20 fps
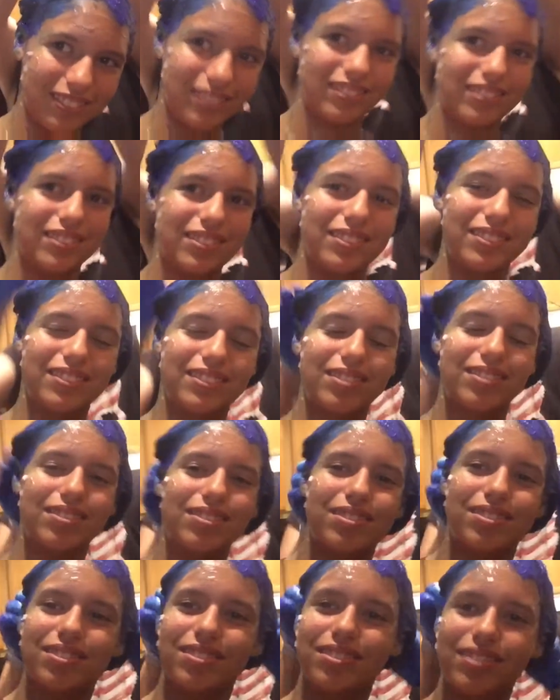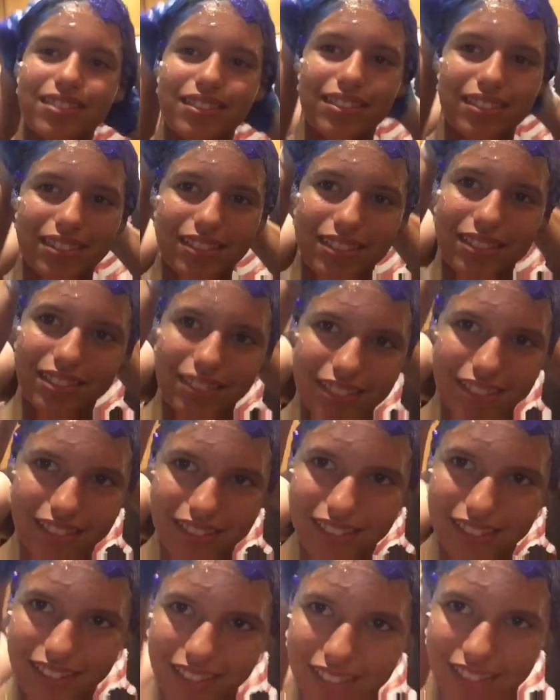And we're pulling the hair out at the same
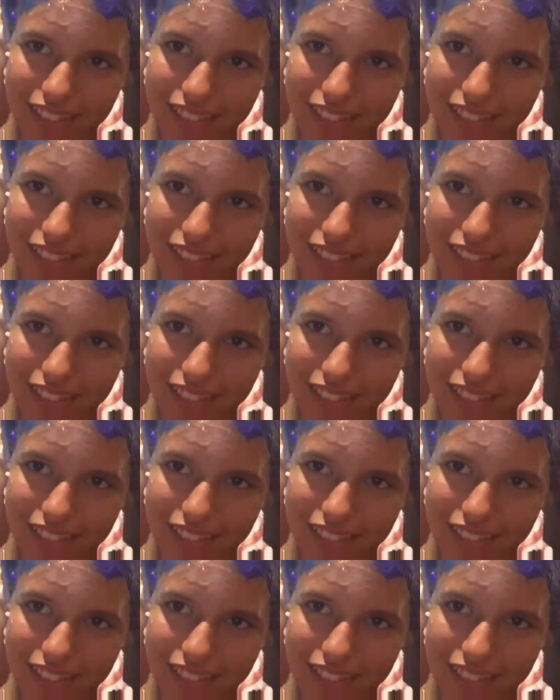time.